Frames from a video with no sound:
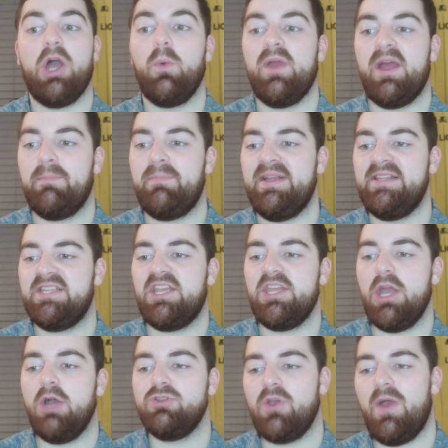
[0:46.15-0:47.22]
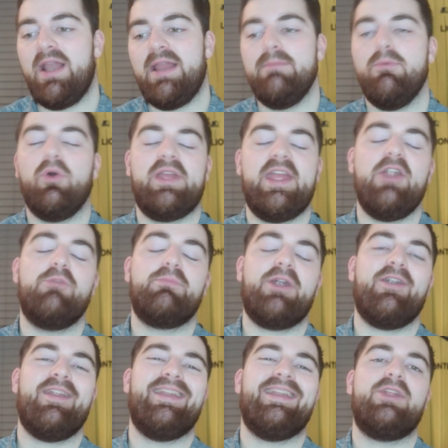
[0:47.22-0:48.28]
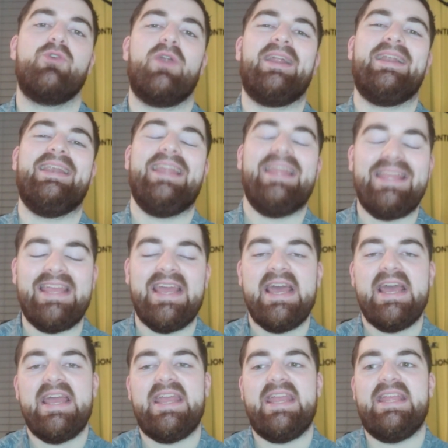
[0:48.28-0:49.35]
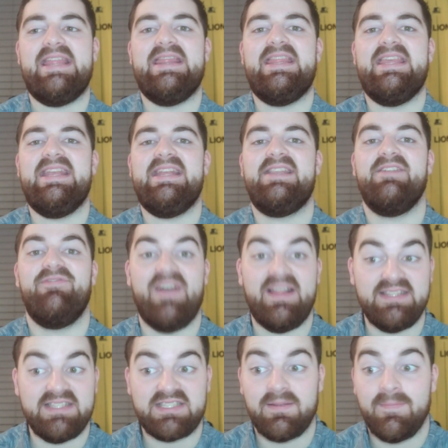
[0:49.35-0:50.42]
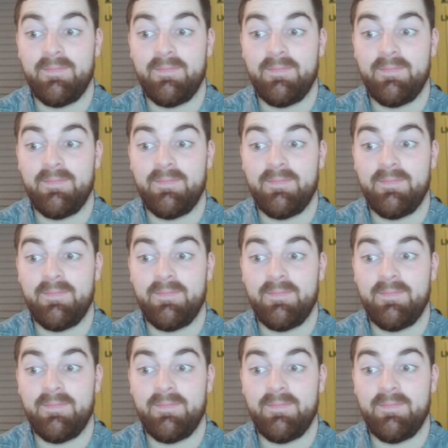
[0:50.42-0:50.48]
We had Peter Kyoto, Elliot Moore, Kieran Brown and Greg Lee in the defence.